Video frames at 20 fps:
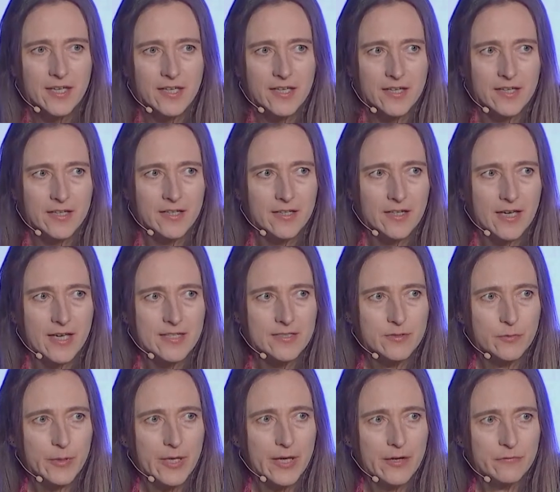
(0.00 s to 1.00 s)

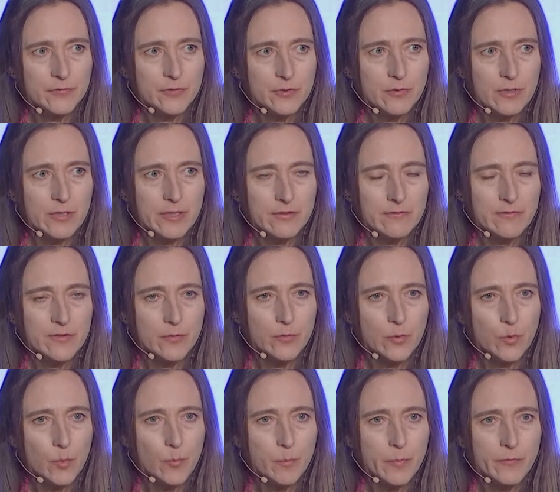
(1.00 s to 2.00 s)
as we have to leave the
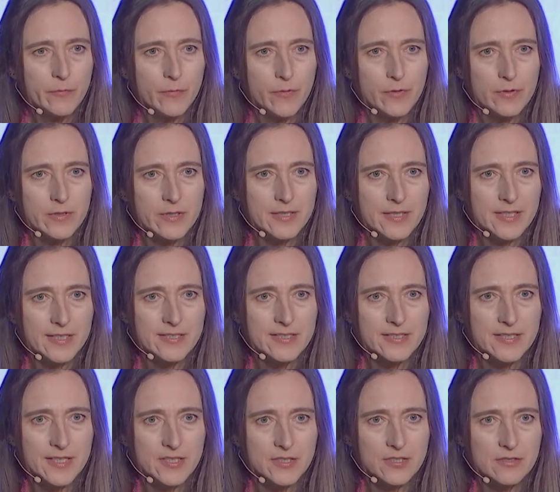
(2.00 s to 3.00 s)
room before the
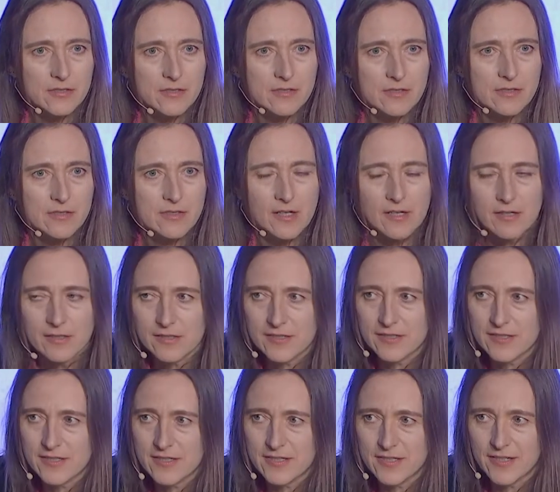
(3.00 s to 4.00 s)
next session
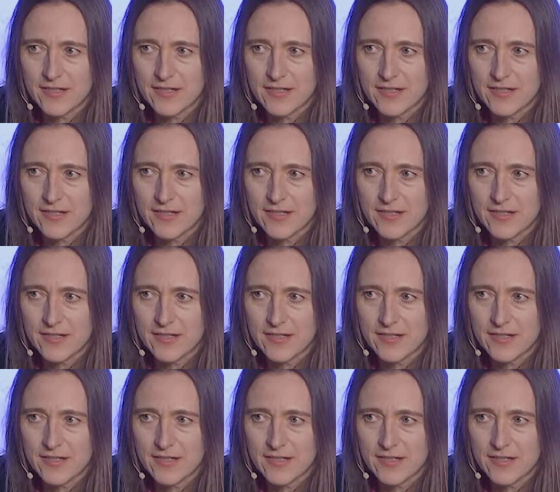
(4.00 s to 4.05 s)
starts.